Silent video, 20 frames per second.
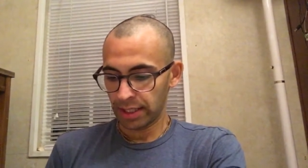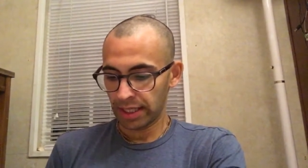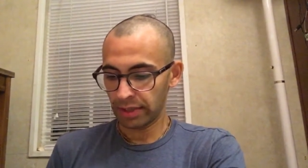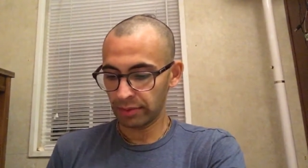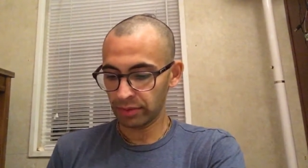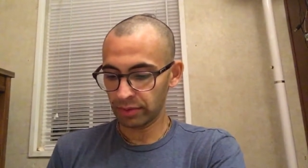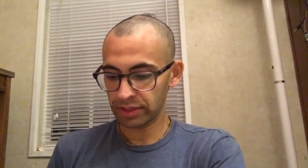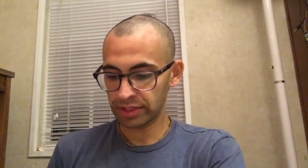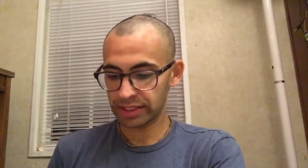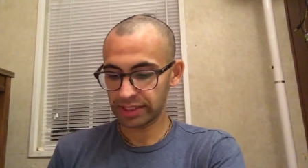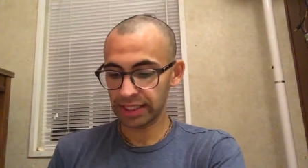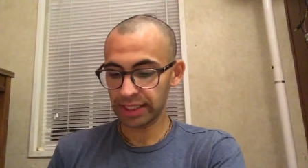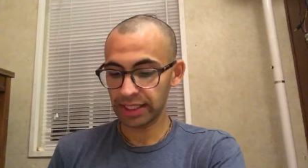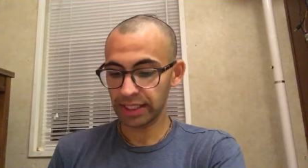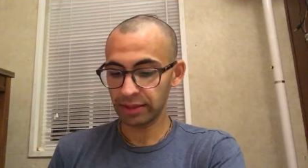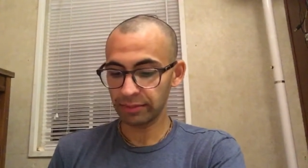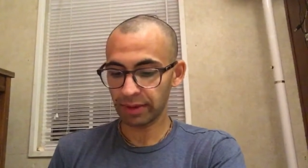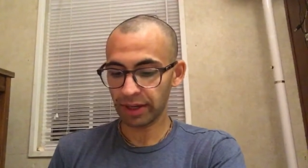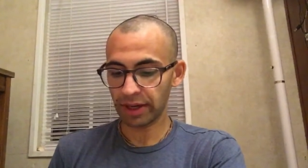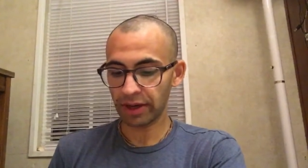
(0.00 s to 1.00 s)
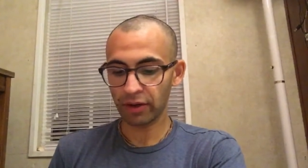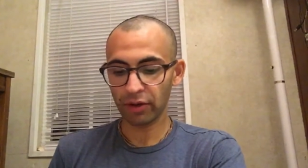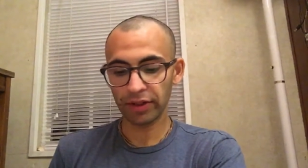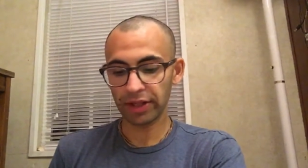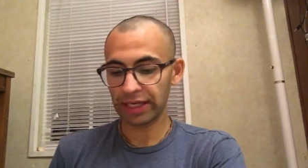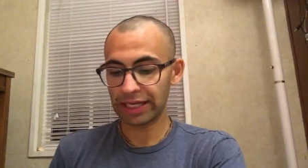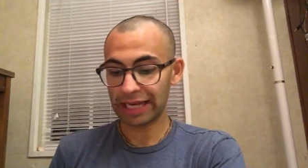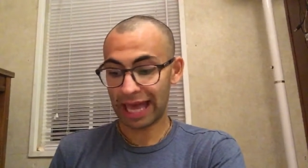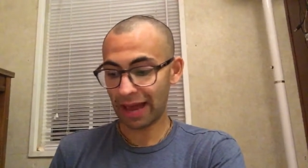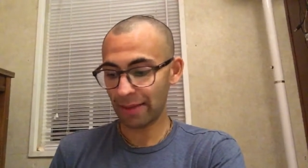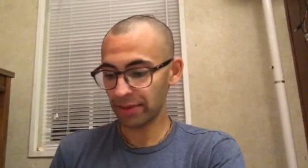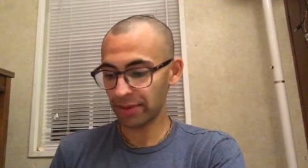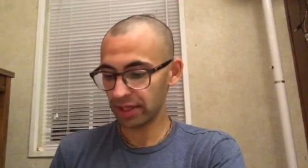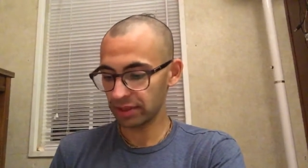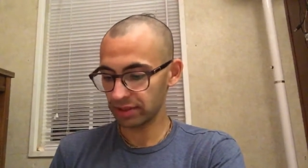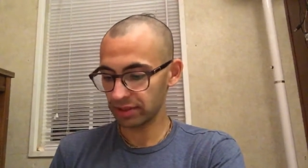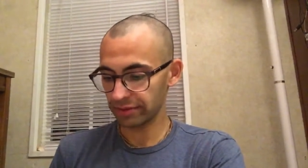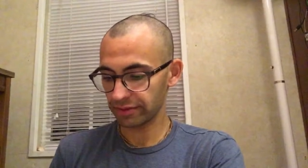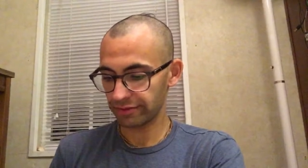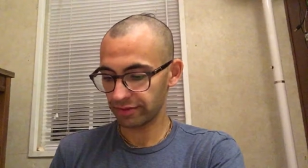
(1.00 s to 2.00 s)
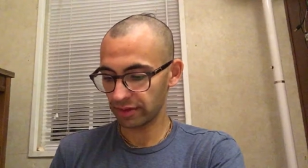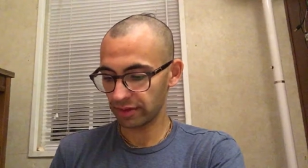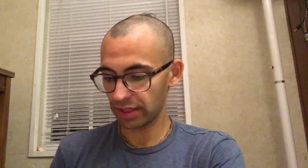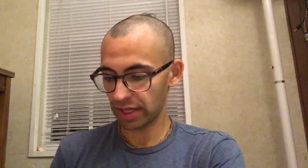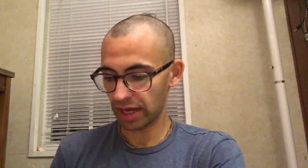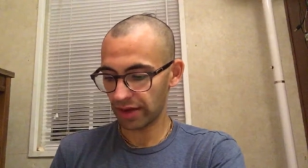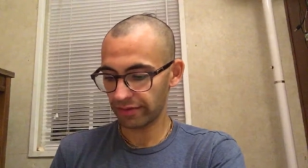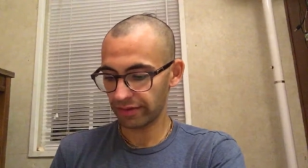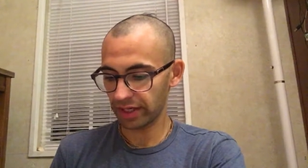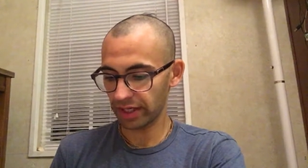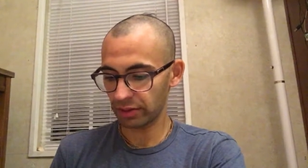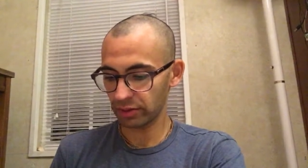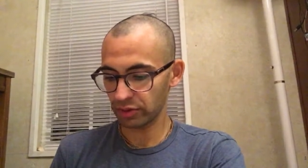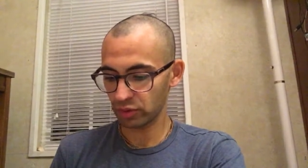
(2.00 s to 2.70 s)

He was seen by all the inhabitants of Vrindavan.